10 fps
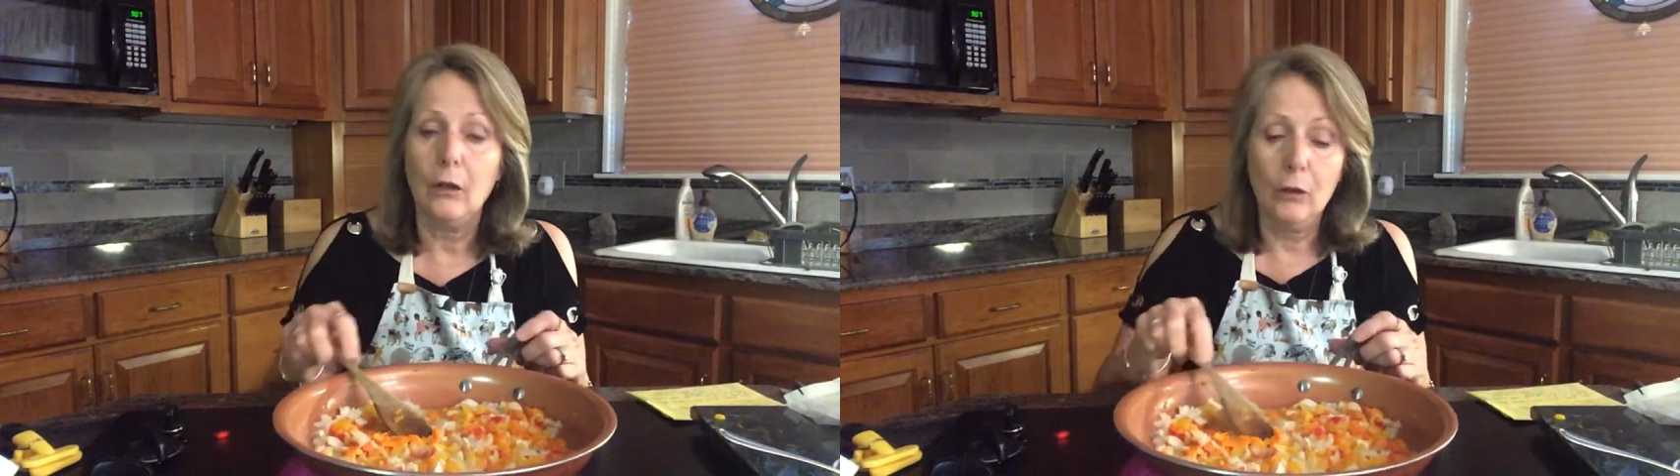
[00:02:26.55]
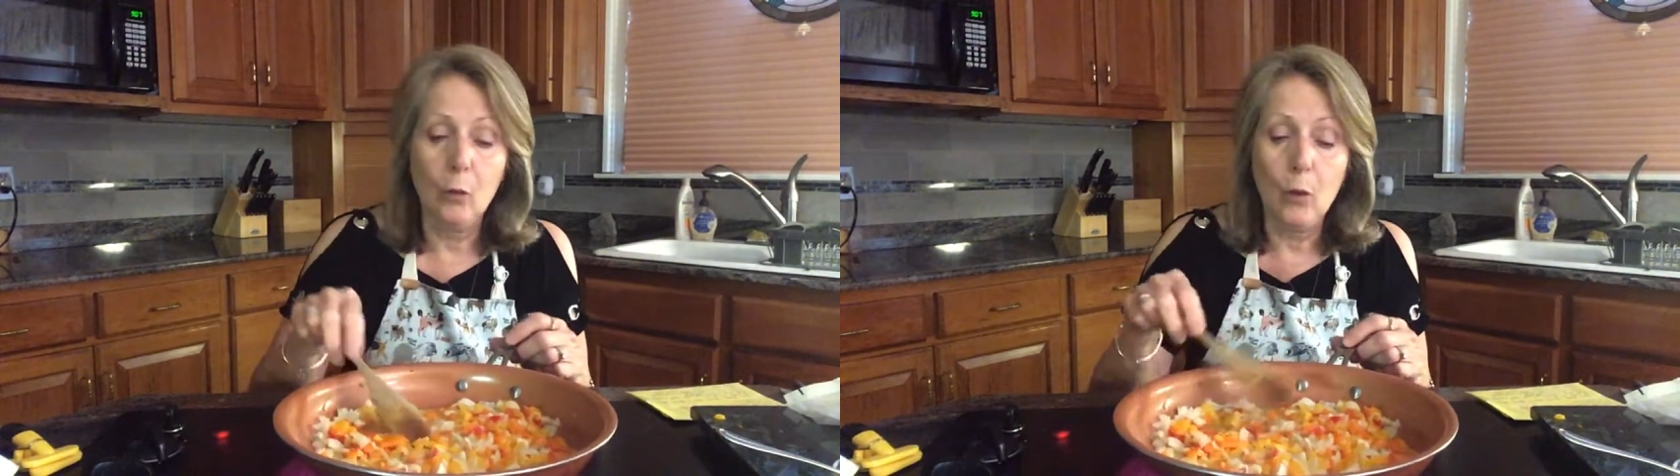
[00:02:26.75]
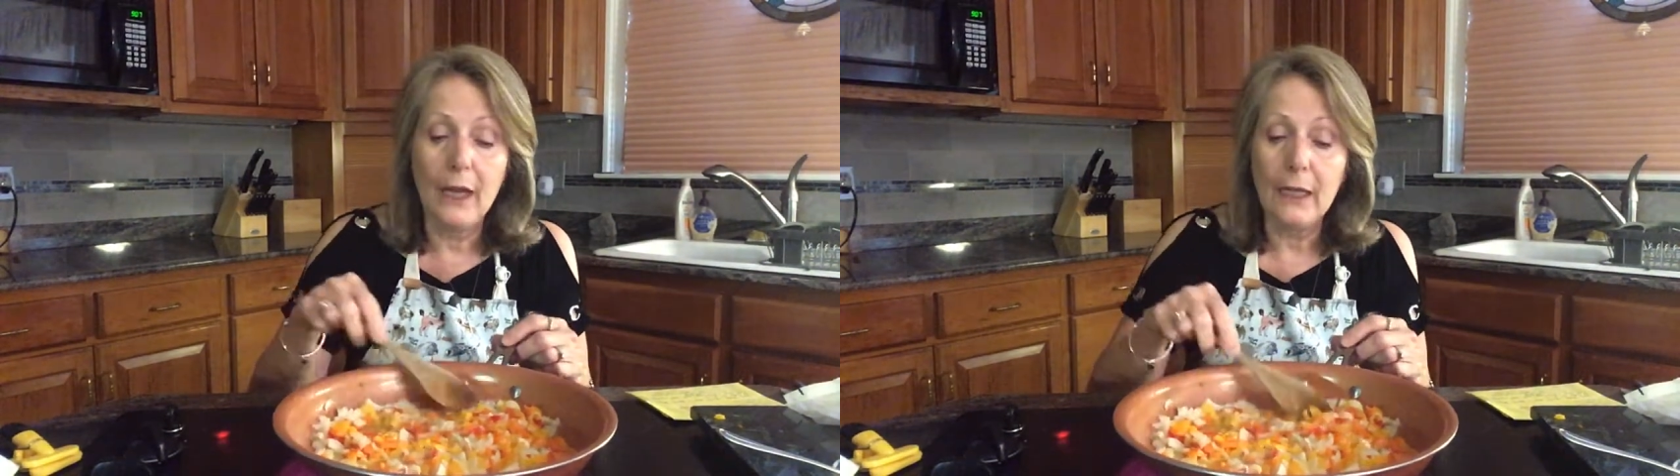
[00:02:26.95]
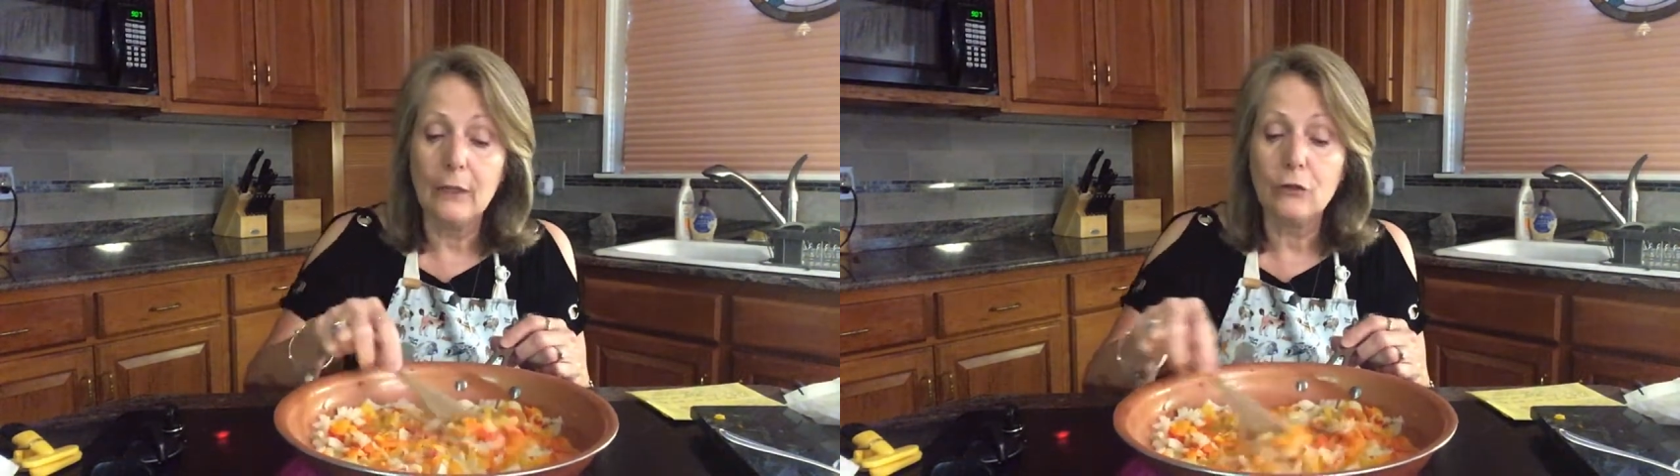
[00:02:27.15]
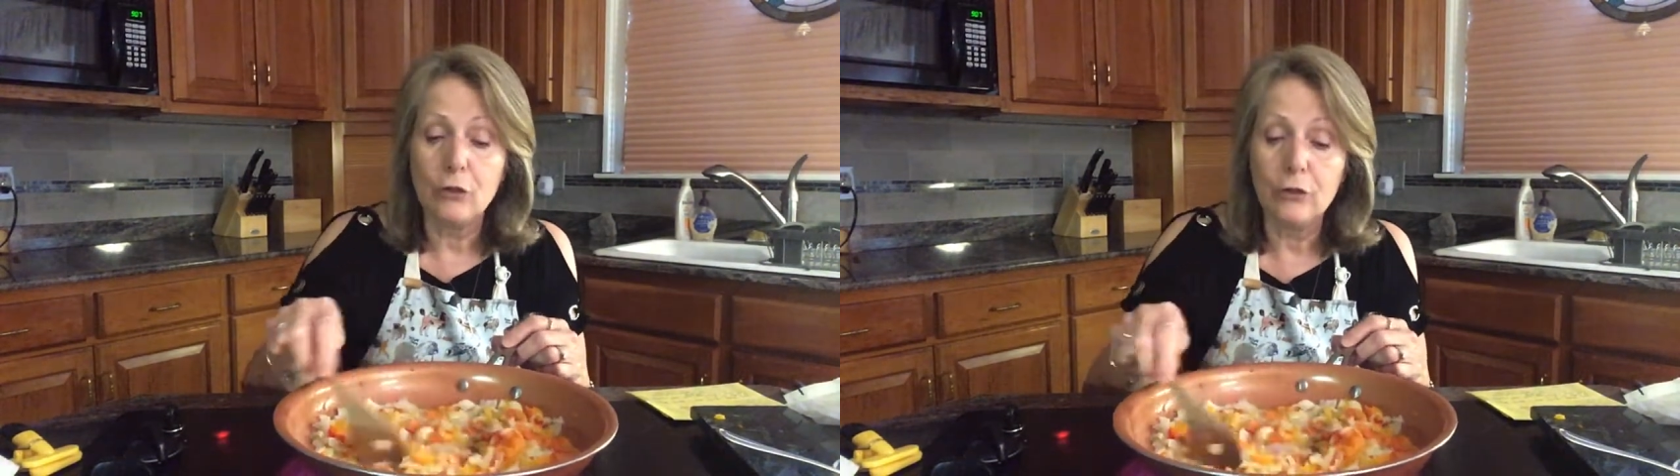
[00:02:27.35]
the way
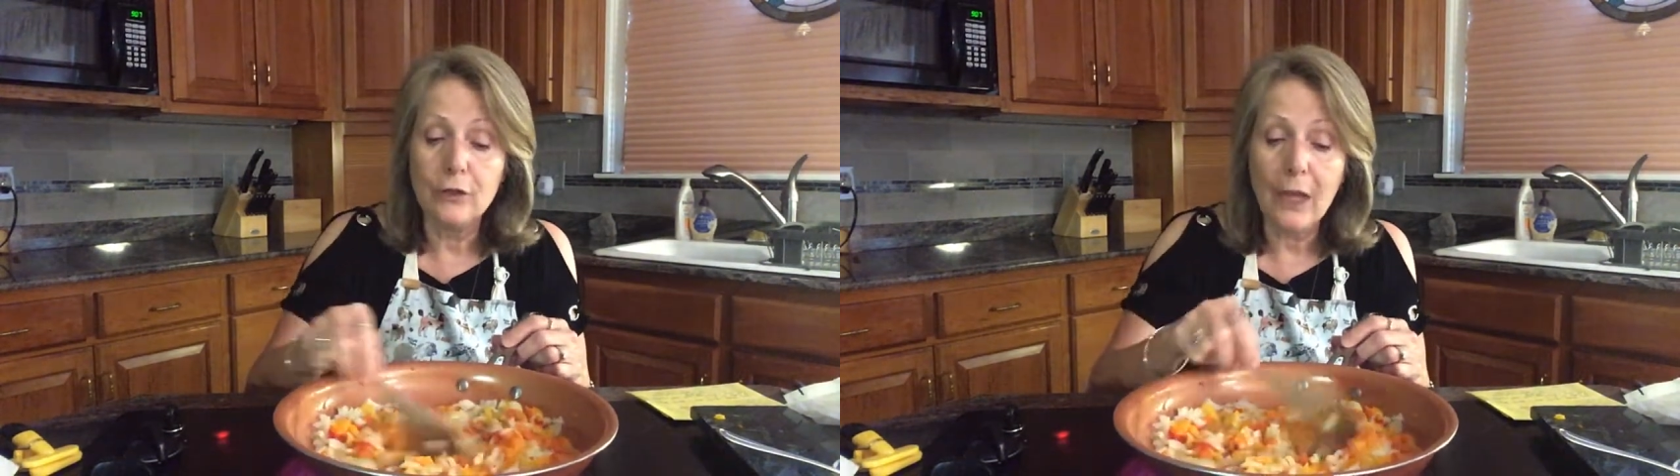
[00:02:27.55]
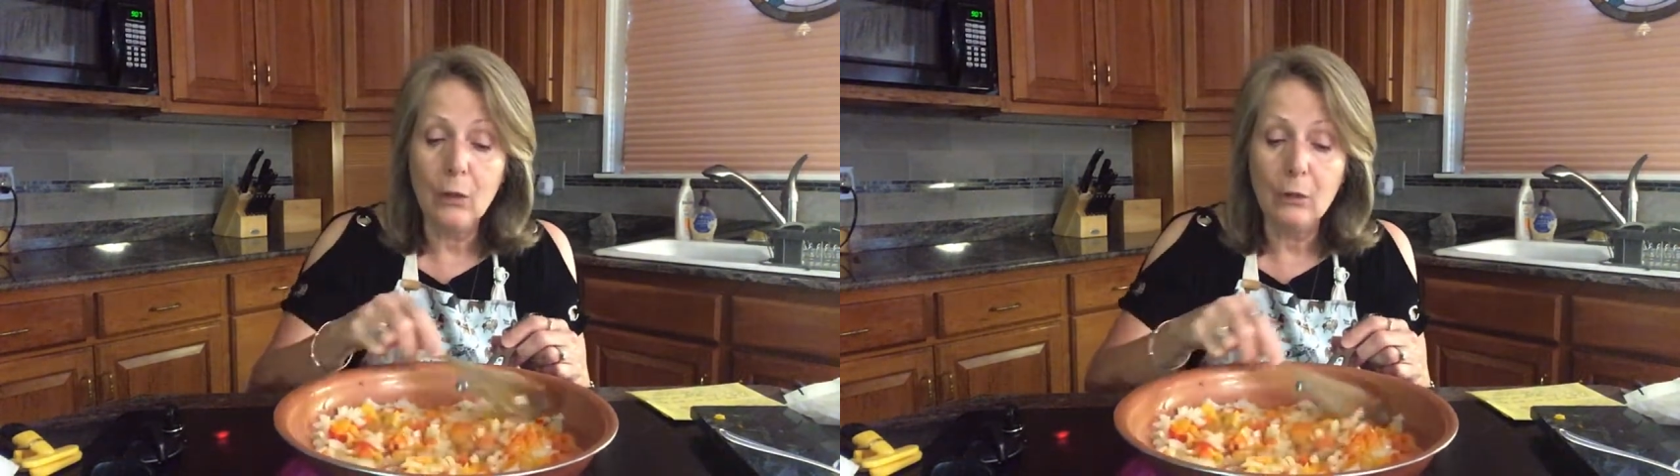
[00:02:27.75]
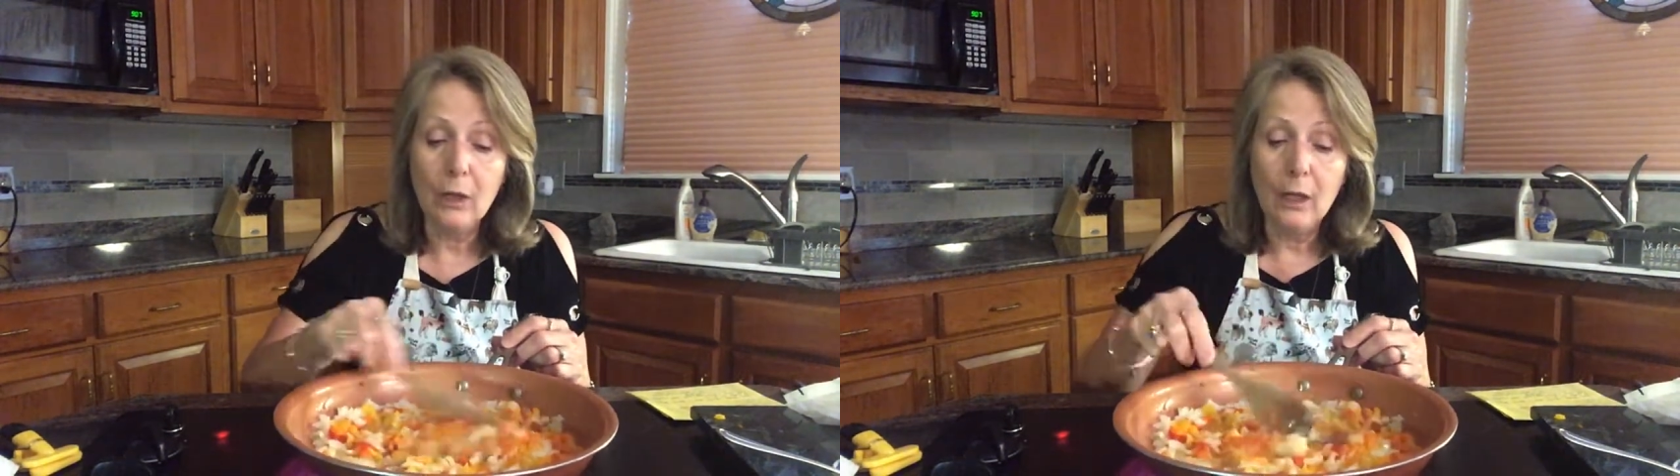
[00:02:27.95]
it turned out,